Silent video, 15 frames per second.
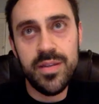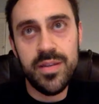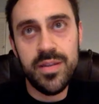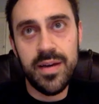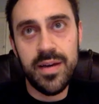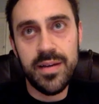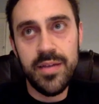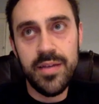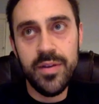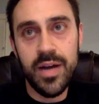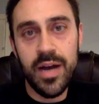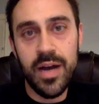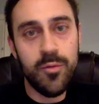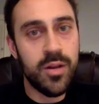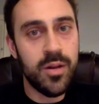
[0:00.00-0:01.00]
that even
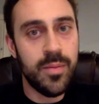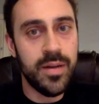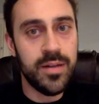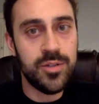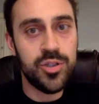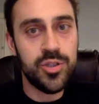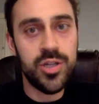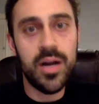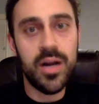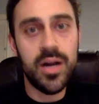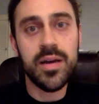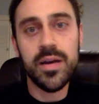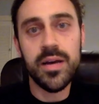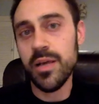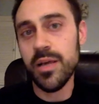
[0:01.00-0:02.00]
I would admit it's
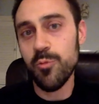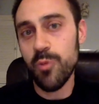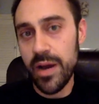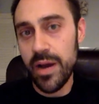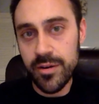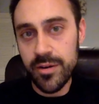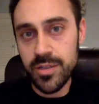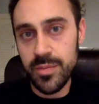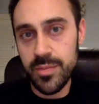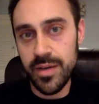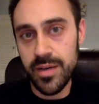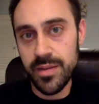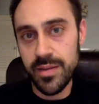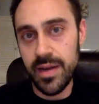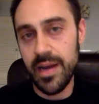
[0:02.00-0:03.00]
shockingly rare to
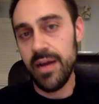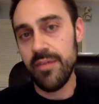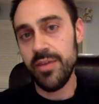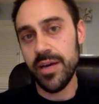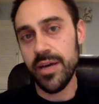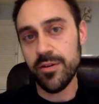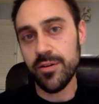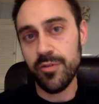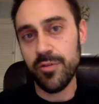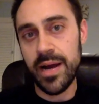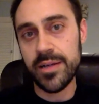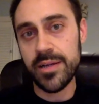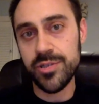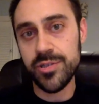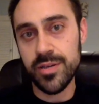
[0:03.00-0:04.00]
me that I have the
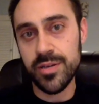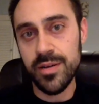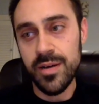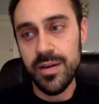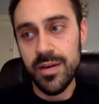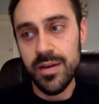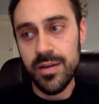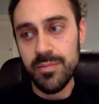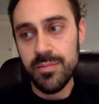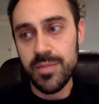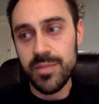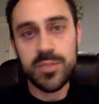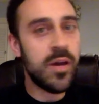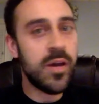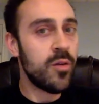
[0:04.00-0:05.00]
interaction.
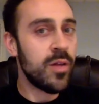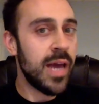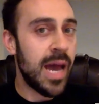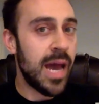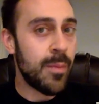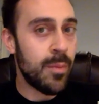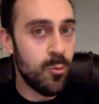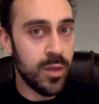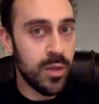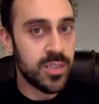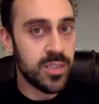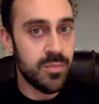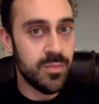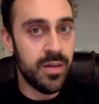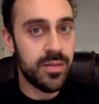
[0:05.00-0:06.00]
This may only happen
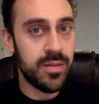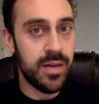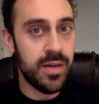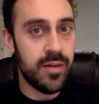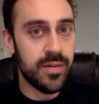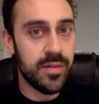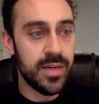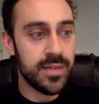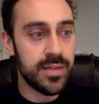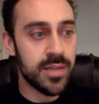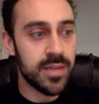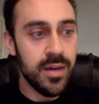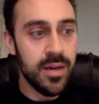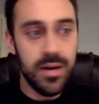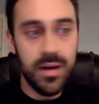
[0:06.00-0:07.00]
once a month nowadays.
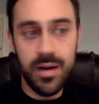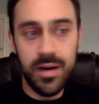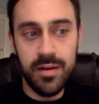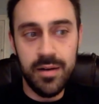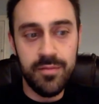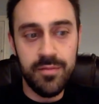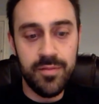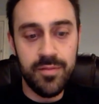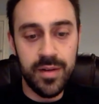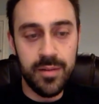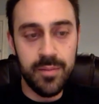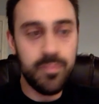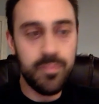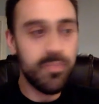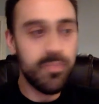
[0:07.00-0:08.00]

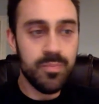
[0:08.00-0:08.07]
I